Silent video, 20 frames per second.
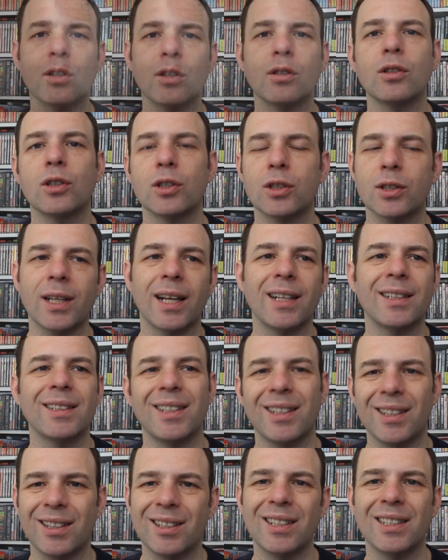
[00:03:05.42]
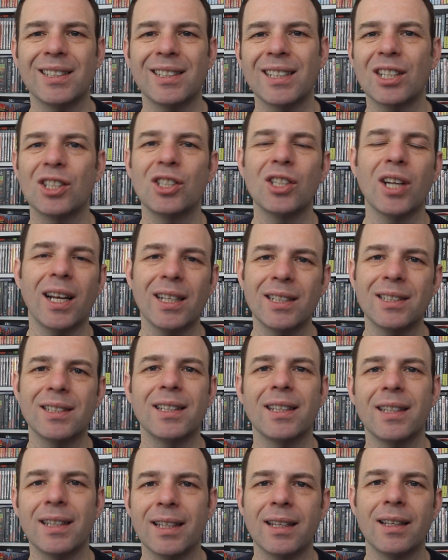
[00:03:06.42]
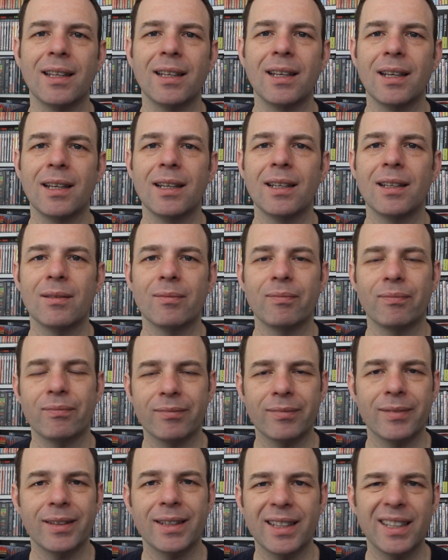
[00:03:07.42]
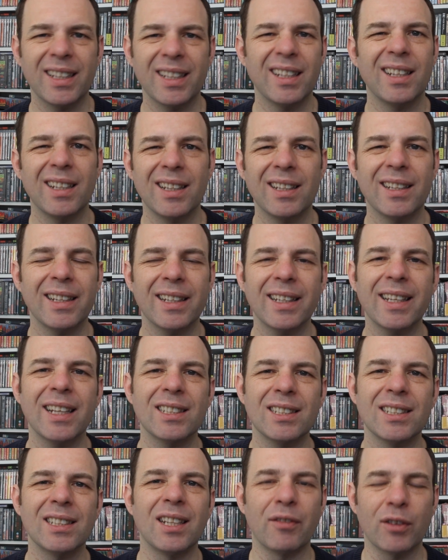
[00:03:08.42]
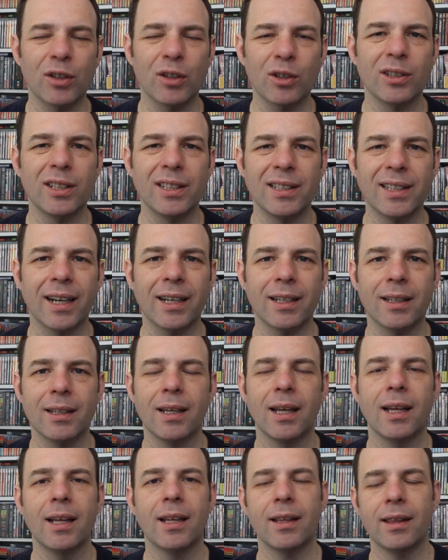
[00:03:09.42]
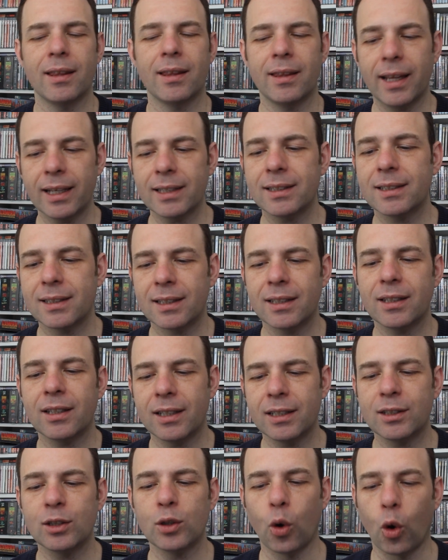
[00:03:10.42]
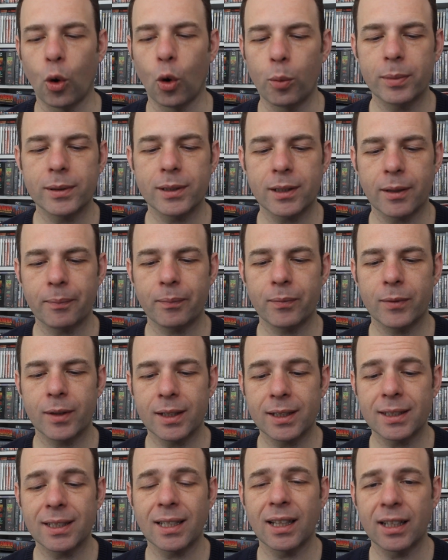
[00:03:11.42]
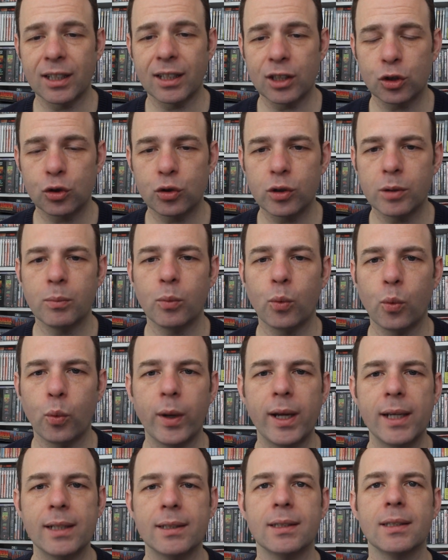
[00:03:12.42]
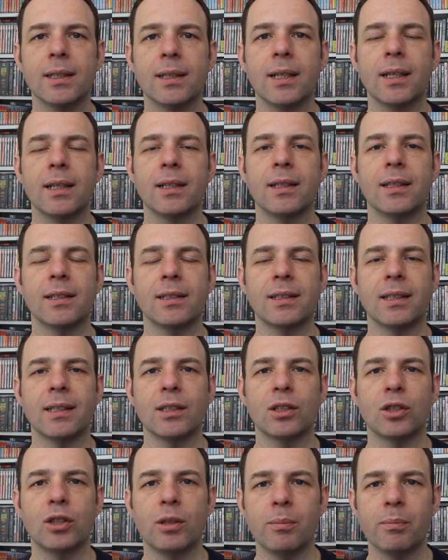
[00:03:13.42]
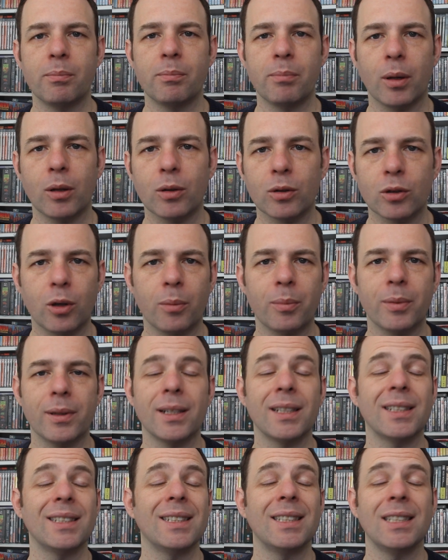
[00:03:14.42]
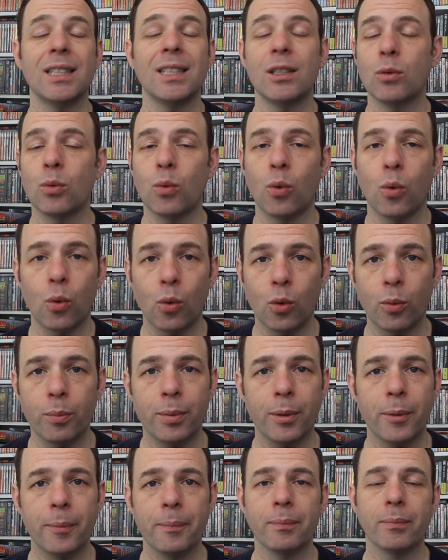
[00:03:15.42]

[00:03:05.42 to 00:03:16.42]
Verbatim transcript: understand that there is a chance that the the kid's never going to die. This, there is the opposite. There is an extreme wait, there is an extreme build-up, there is zero hope.